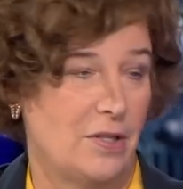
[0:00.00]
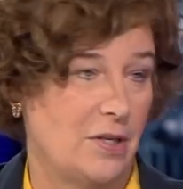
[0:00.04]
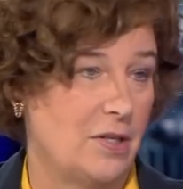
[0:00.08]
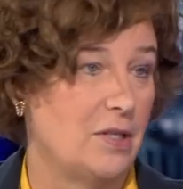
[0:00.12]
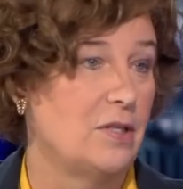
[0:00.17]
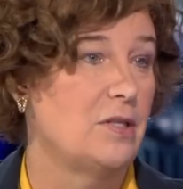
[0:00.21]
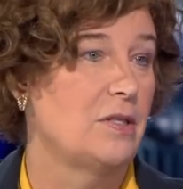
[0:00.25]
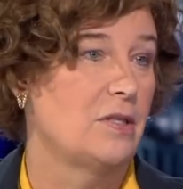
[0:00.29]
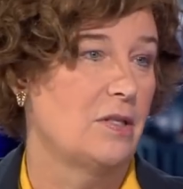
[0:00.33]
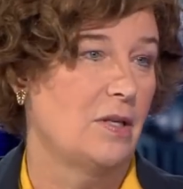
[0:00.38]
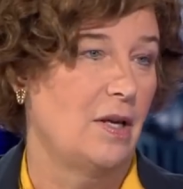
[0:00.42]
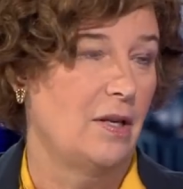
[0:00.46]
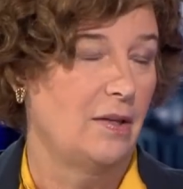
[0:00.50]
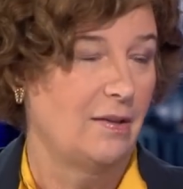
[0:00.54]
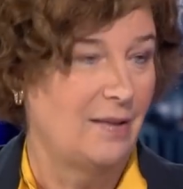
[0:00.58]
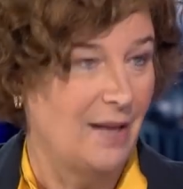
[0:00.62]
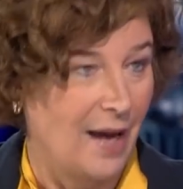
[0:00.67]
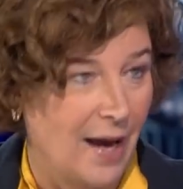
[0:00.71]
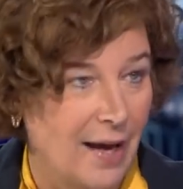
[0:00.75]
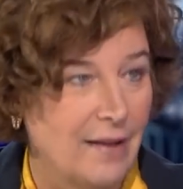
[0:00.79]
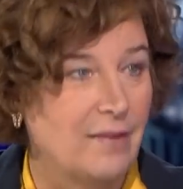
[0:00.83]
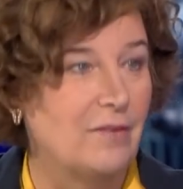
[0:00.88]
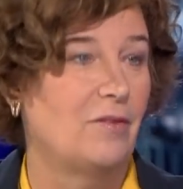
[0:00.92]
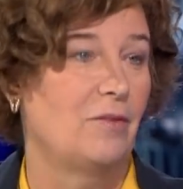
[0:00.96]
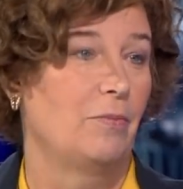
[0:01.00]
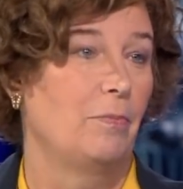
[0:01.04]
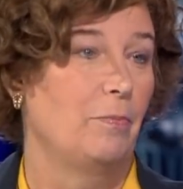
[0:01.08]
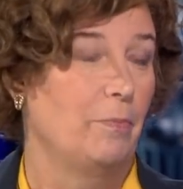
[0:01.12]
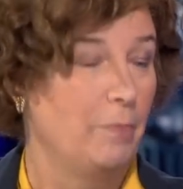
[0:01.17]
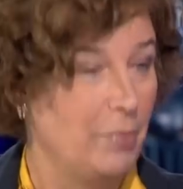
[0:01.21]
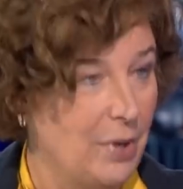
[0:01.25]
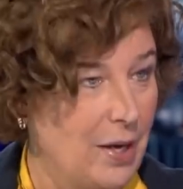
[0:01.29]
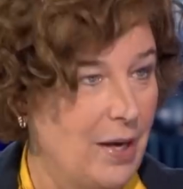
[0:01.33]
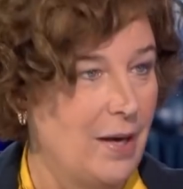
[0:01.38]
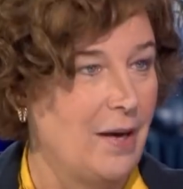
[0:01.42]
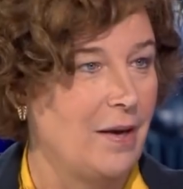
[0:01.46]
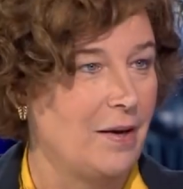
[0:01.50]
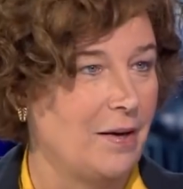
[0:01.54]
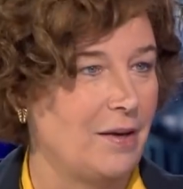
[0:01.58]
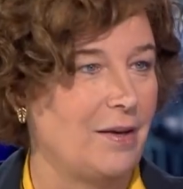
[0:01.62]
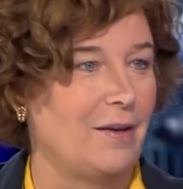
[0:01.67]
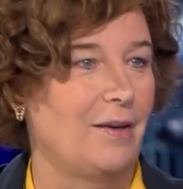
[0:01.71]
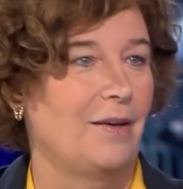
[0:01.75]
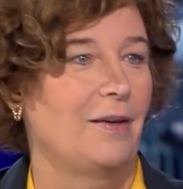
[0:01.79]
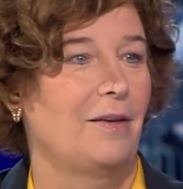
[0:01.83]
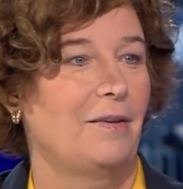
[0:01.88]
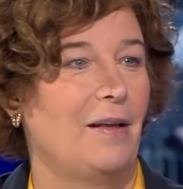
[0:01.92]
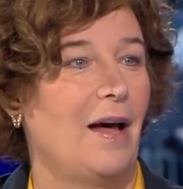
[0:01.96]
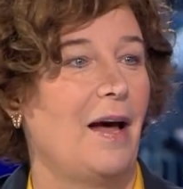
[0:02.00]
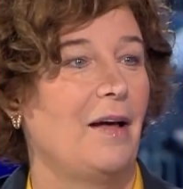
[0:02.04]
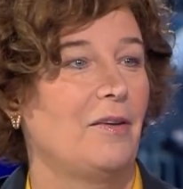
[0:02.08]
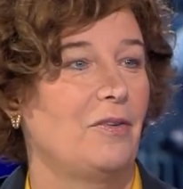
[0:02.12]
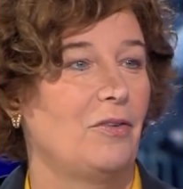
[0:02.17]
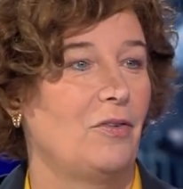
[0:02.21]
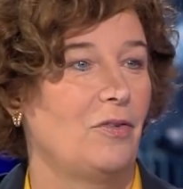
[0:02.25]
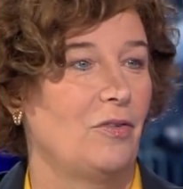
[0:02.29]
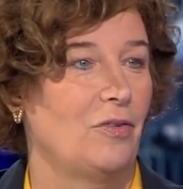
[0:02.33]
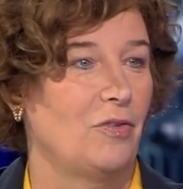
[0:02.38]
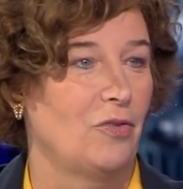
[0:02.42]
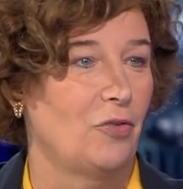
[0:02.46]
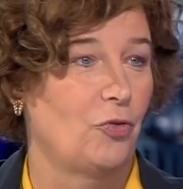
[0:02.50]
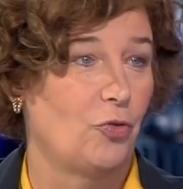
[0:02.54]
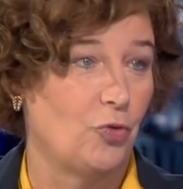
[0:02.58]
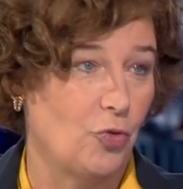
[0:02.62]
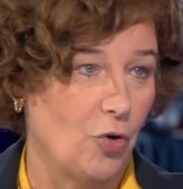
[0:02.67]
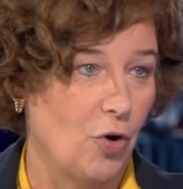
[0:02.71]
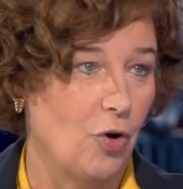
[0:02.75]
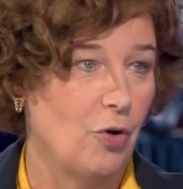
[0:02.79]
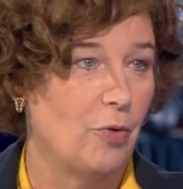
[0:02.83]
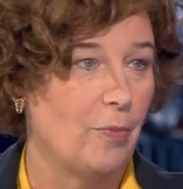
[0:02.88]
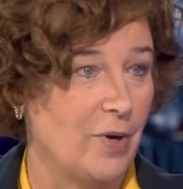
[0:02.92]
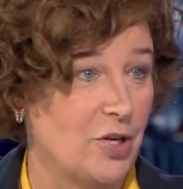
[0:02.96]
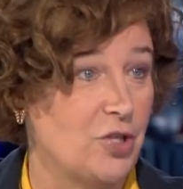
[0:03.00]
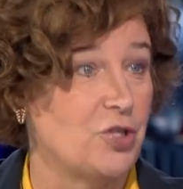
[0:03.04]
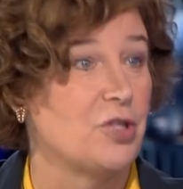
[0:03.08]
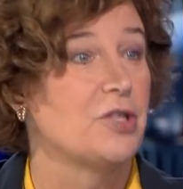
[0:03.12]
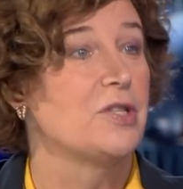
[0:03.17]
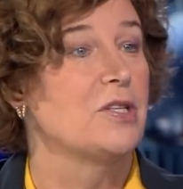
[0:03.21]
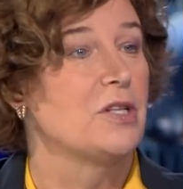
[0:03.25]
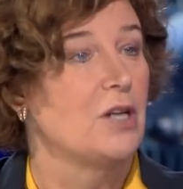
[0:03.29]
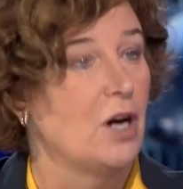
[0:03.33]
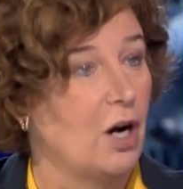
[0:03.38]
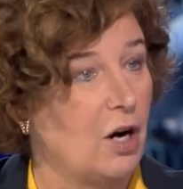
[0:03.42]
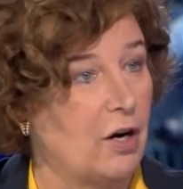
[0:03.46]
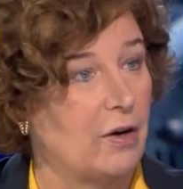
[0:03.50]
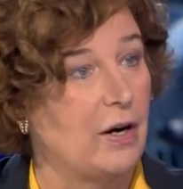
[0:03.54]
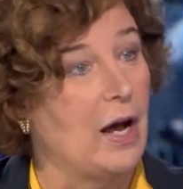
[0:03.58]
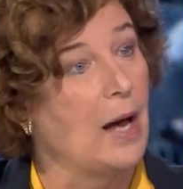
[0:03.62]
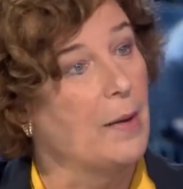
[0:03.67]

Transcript: is that big that strong measures are